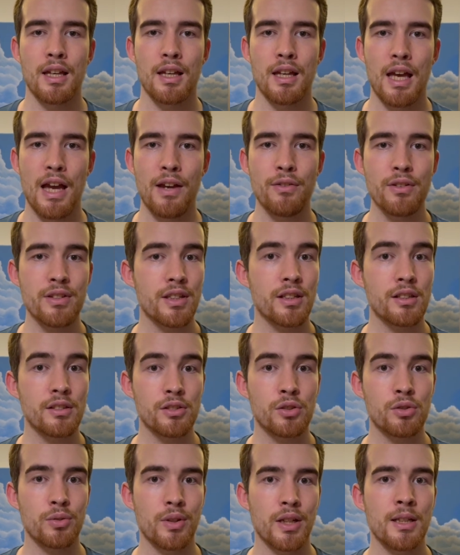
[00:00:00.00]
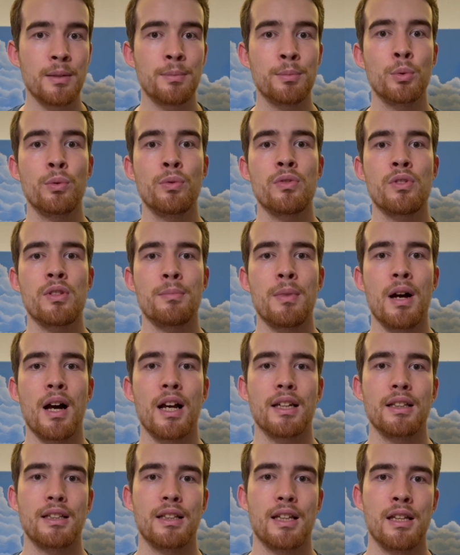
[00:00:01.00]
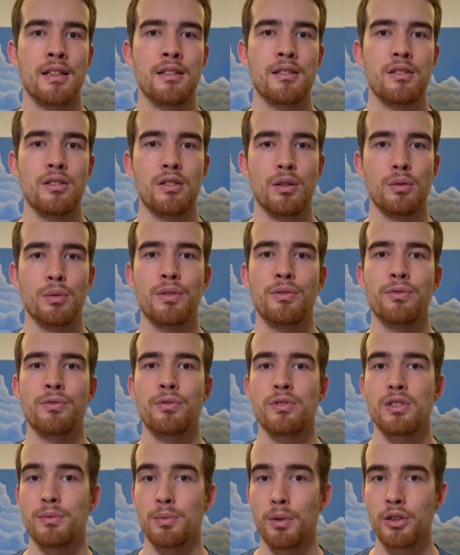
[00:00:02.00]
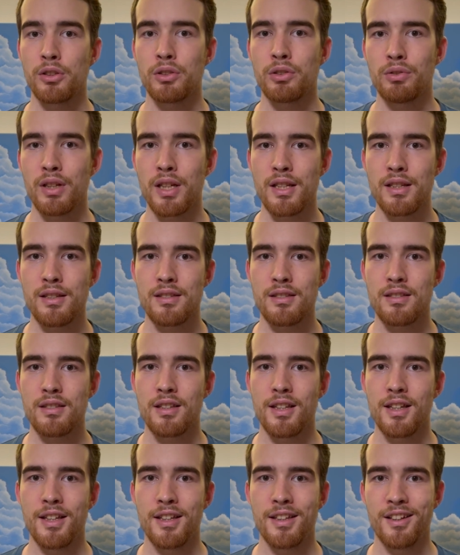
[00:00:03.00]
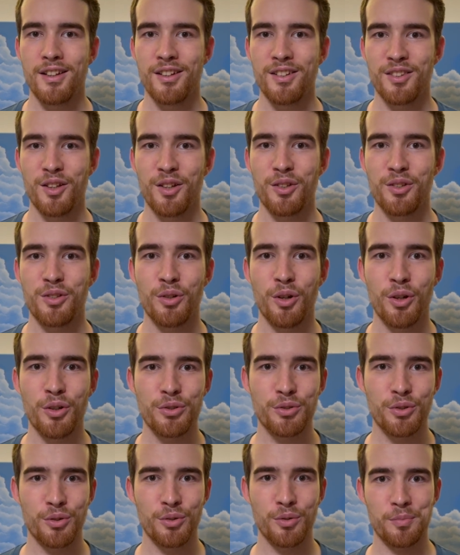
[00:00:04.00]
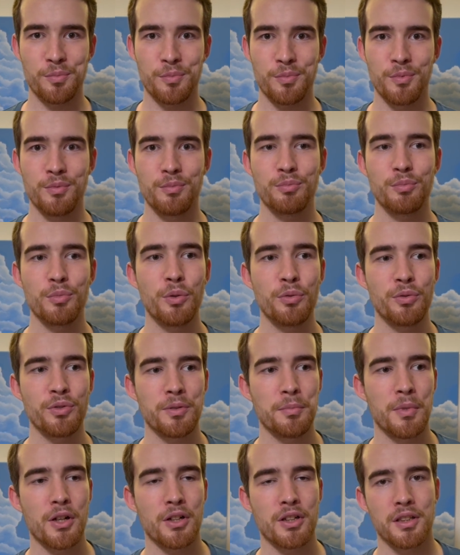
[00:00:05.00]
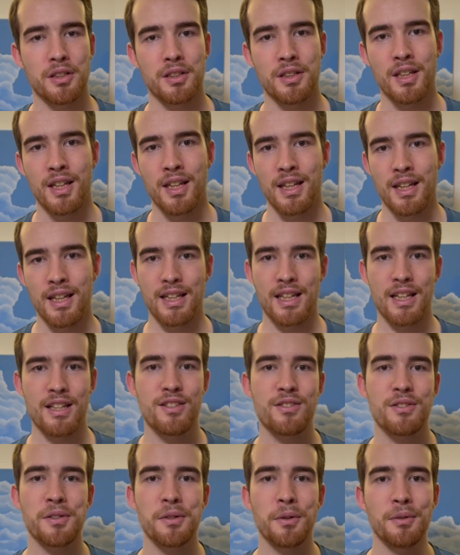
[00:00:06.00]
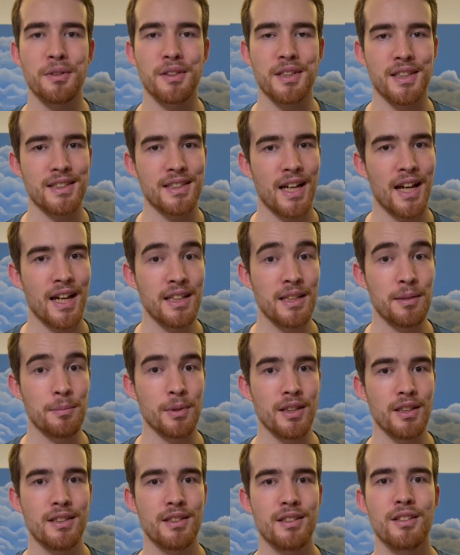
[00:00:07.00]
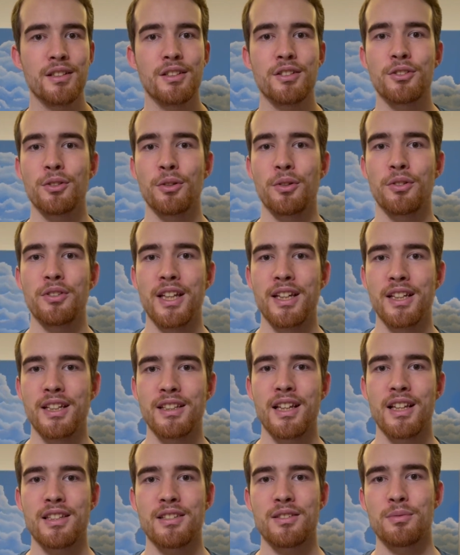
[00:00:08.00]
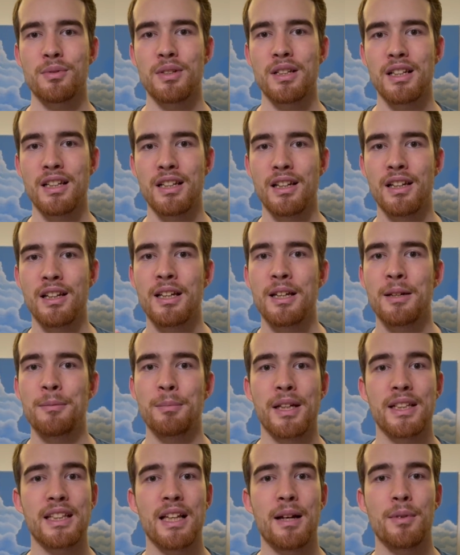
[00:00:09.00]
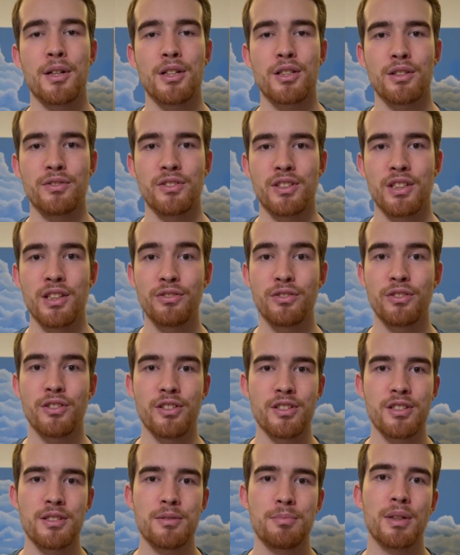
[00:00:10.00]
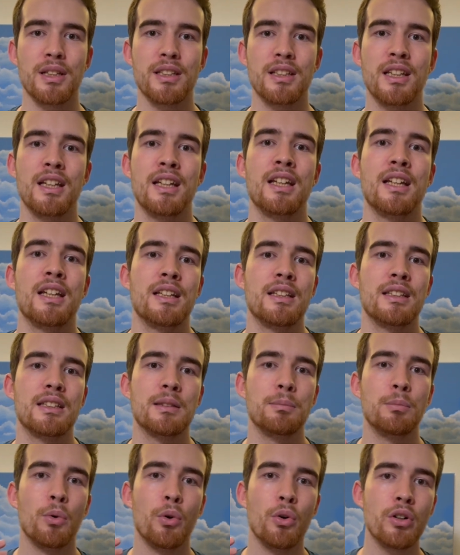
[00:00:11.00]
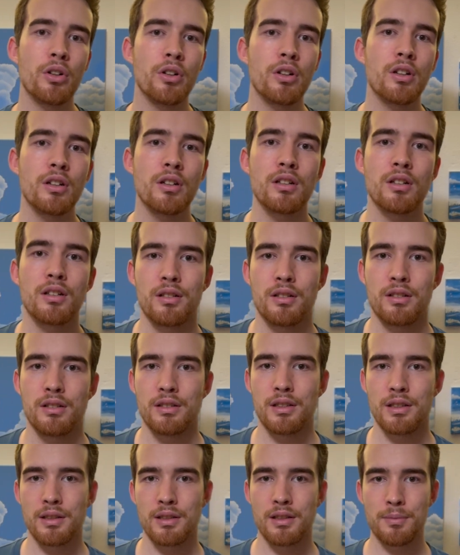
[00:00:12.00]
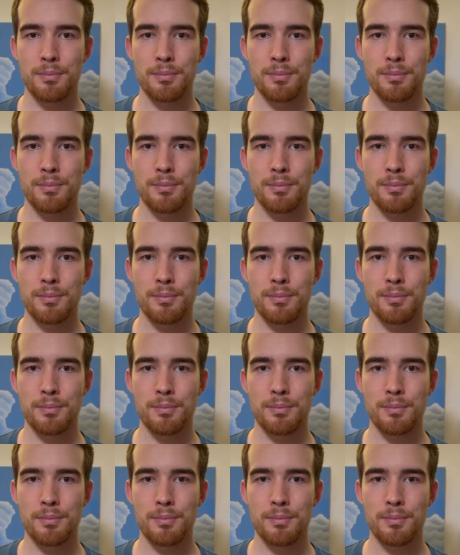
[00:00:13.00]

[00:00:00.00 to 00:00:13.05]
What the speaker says: every single trade moves the market against you. With small trades, you also move the market against you only a tiny bit, so then it doesn't really make that much of a difference. But the more the